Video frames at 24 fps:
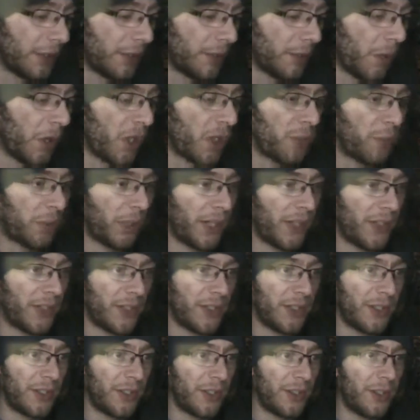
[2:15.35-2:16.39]
most
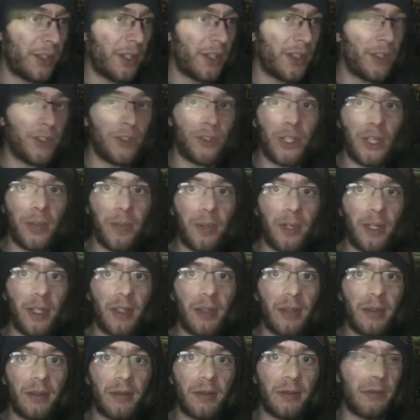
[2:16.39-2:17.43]
places this is cheaper
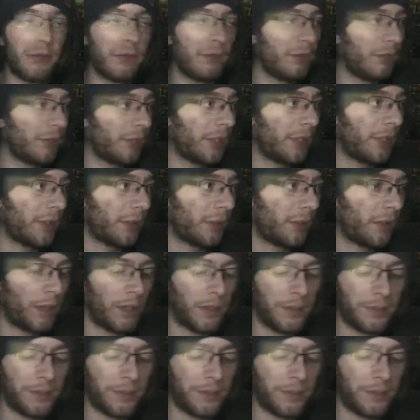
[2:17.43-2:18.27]
than Corona.